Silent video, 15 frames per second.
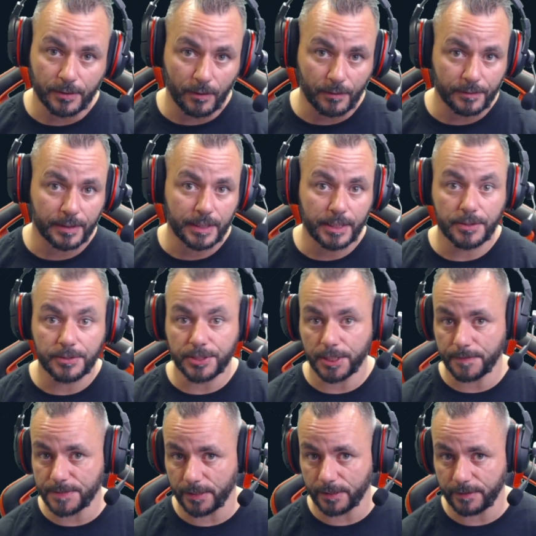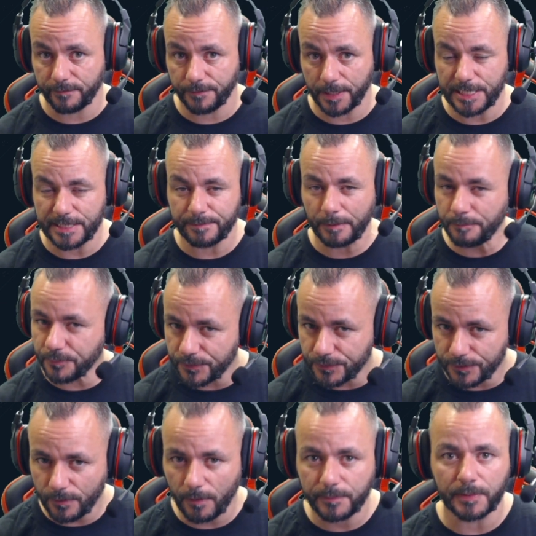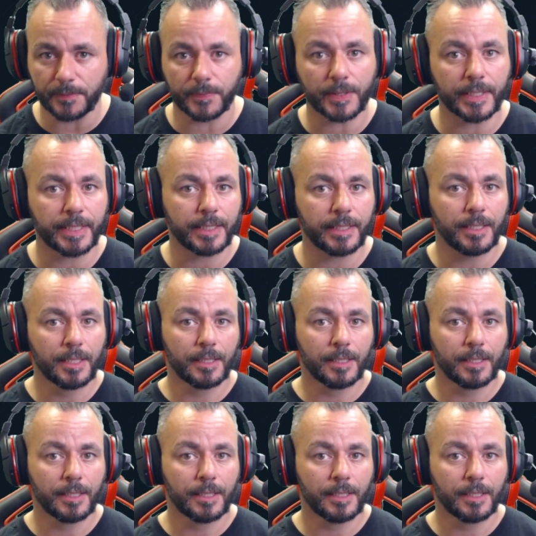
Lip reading: on the YouTube side of things, but probably